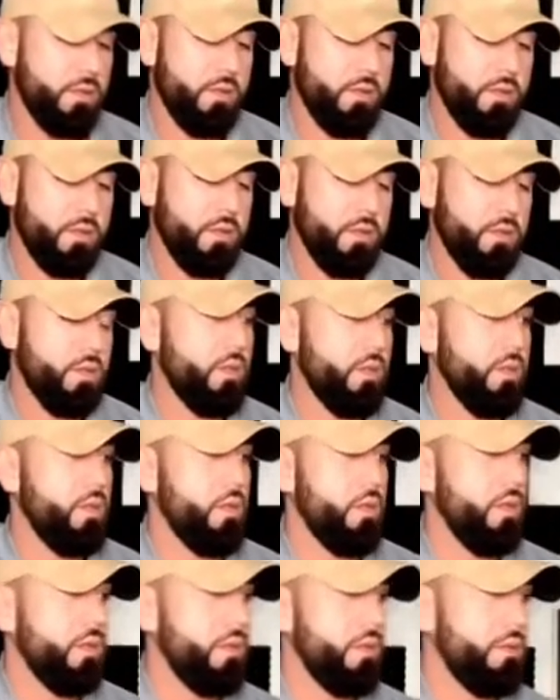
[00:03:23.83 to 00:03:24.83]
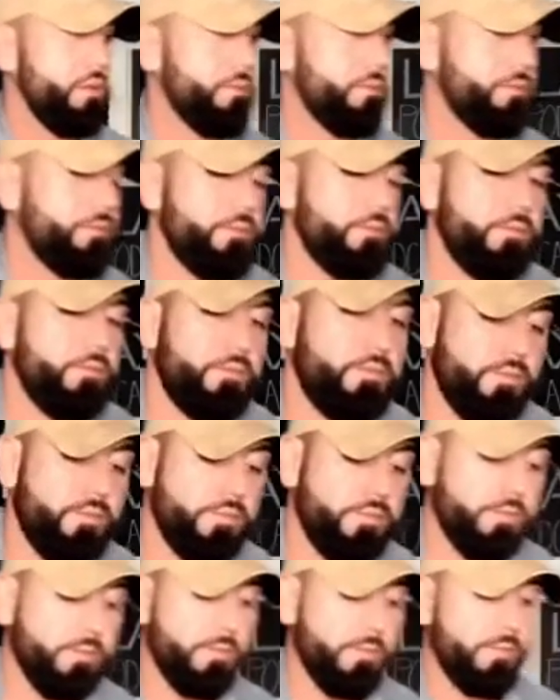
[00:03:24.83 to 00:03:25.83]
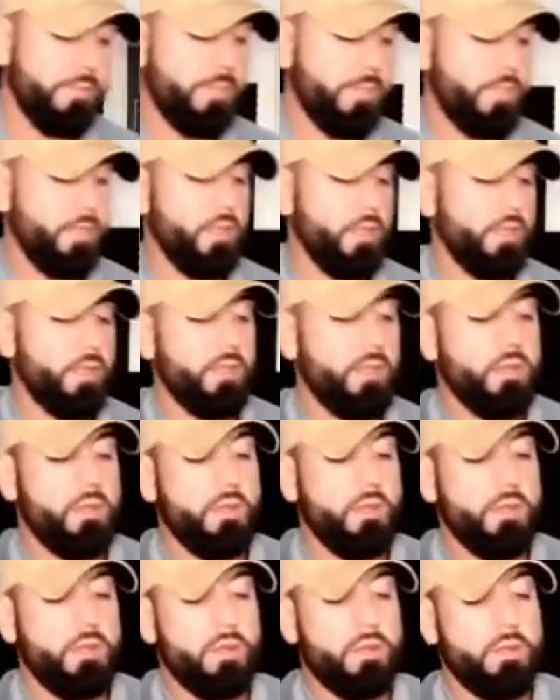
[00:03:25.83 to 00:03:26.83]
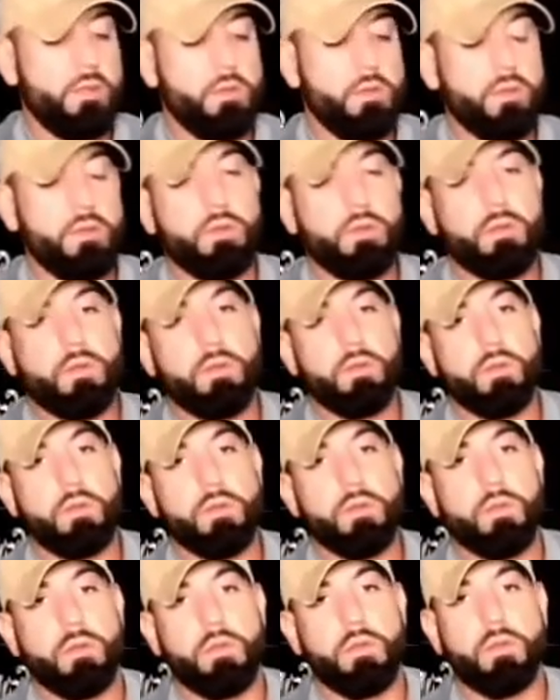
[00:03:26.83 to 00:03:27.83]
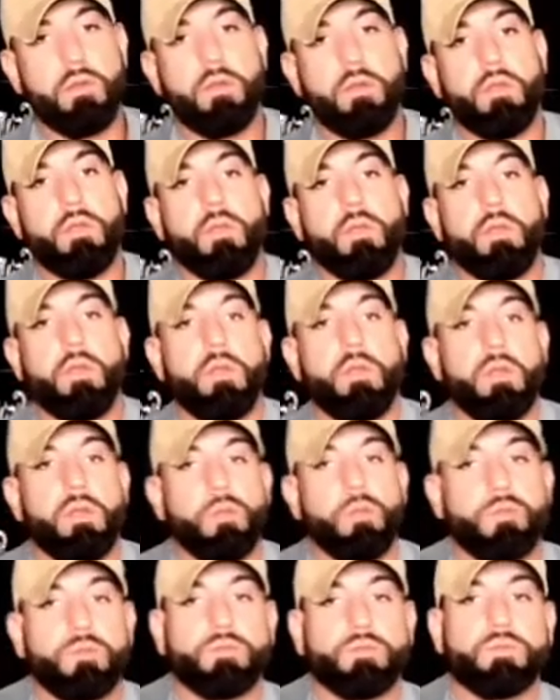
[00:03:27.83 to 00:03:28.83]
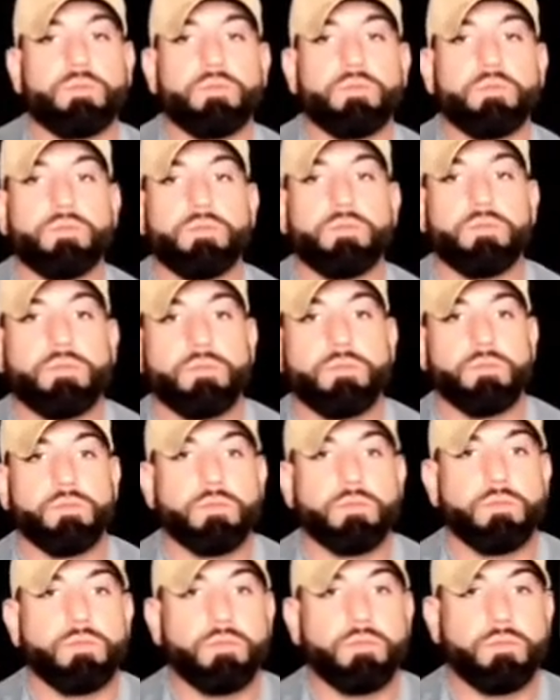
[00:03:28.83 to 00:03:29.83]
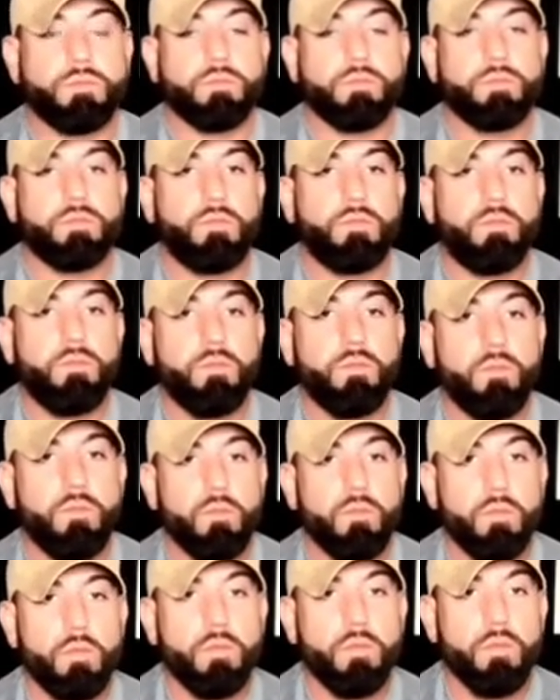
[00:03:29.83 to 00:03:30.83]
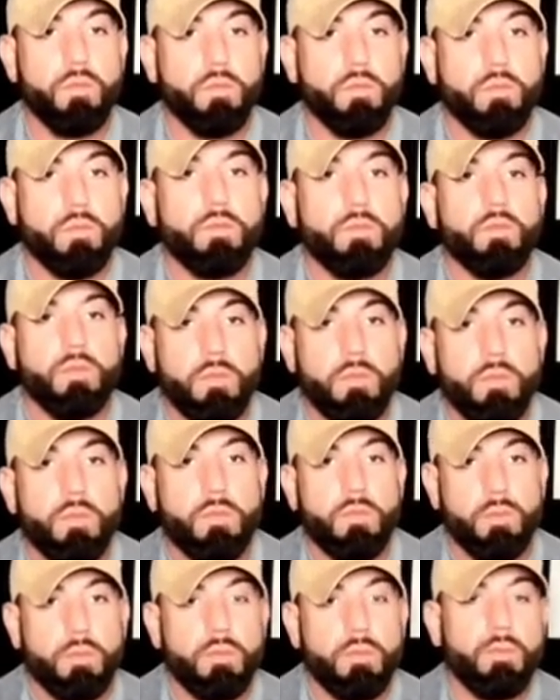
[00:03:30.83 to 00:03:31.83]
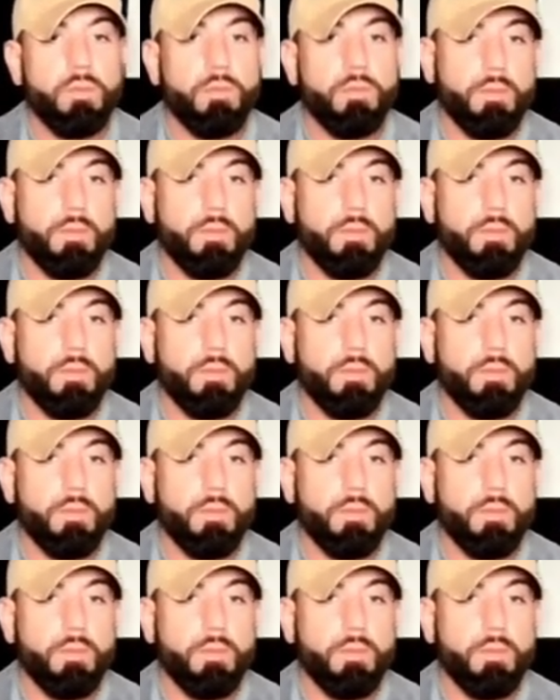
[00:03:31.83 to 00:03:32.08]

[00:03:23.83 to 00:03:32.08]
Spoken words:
like I said, I was diagnosed when I was 23. My grandpa, he had it, and